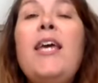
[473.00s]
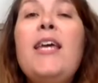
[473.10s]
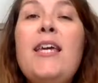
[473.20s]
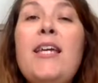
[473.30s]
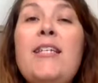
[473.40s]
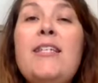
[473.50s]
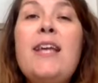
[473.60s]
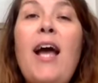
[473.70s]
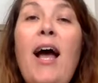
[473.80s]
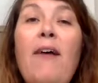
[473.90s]
is
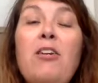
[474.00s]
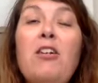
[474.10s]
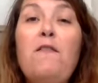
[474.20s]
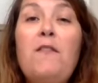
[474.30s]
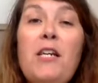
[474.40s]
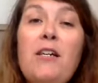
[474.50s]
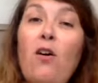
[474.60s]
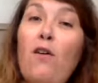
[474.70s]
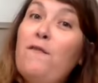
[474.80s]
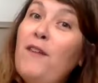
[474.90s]
having fear
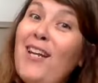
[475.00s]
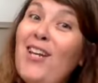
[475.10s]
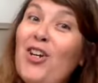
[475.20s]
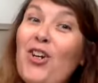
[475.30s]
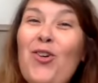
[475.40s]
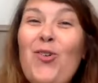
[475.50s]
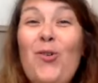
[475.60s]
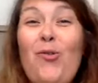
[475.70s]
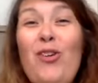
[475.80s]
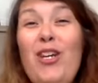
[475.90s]
of failure
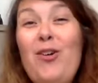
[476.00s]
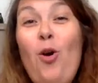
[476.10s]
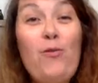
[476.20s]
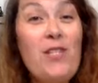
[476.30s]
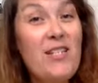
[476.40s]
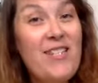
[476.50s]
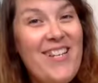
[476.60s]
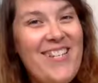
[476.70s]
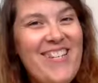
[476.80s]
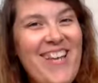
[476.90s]
or fear of
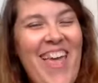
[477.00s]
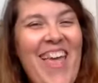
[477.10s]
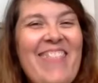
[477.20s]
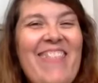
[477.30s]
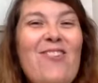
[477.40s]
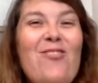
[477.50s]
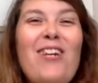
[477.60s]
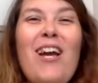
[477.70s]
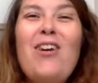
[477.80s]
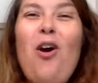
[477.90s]
success. They look
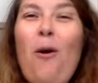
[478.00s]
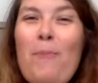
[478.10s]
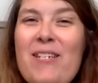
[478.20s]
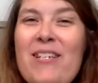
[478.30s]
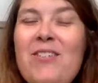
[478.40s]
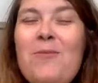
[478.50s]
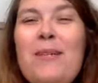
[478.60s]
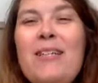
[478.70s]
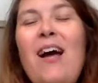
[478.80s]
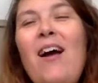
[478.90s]
like opposites,
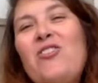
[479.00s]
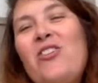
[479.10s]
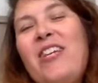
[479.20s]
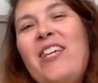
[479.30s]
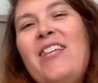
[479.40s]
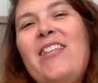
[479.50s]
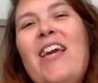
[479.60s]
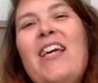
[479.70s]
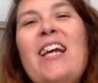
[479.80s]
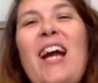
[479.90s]
but actually
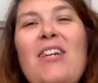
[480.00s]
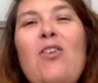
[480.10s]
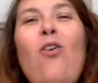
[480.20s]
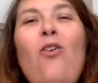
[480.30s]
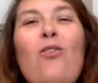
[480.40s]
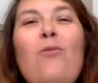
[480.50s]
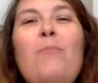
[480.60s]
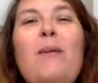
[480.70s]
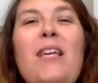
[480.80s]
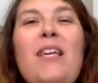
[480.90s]
they can all
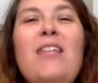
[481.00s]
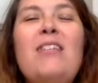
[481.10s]
be